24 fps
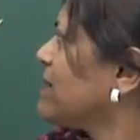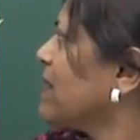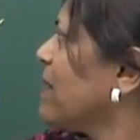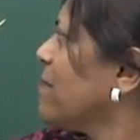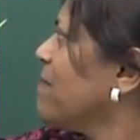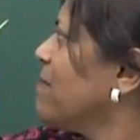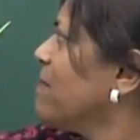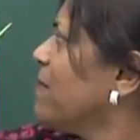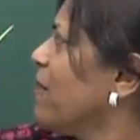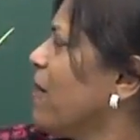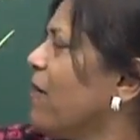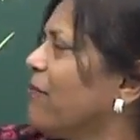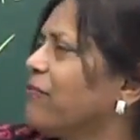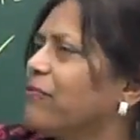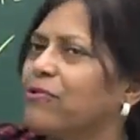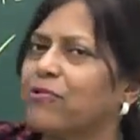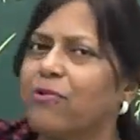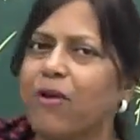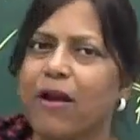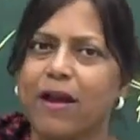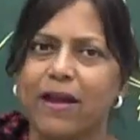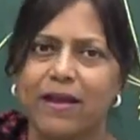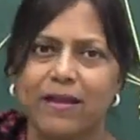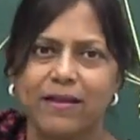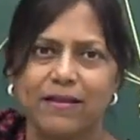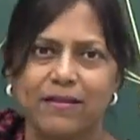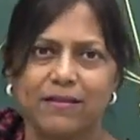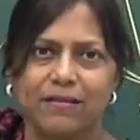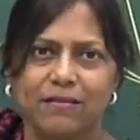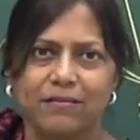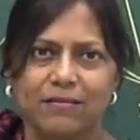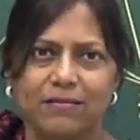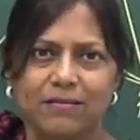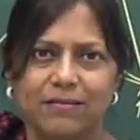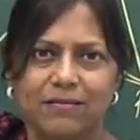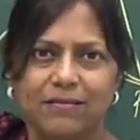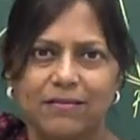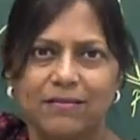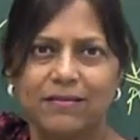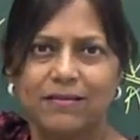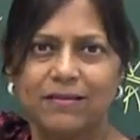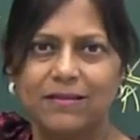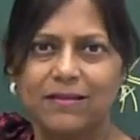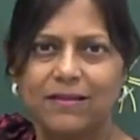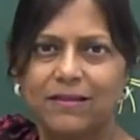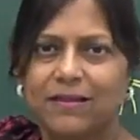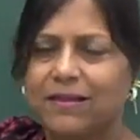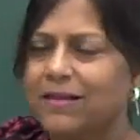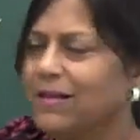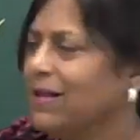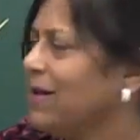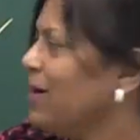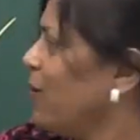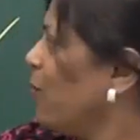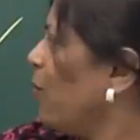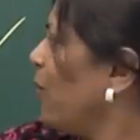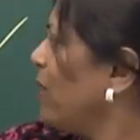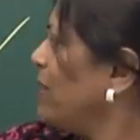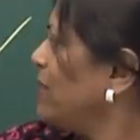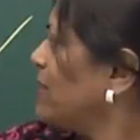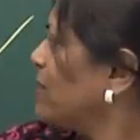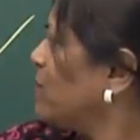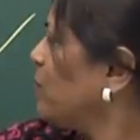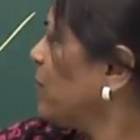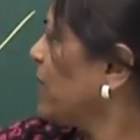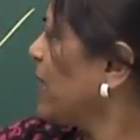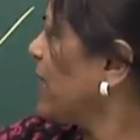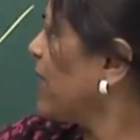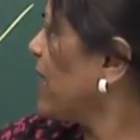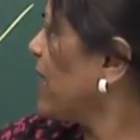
sum of triangle. Once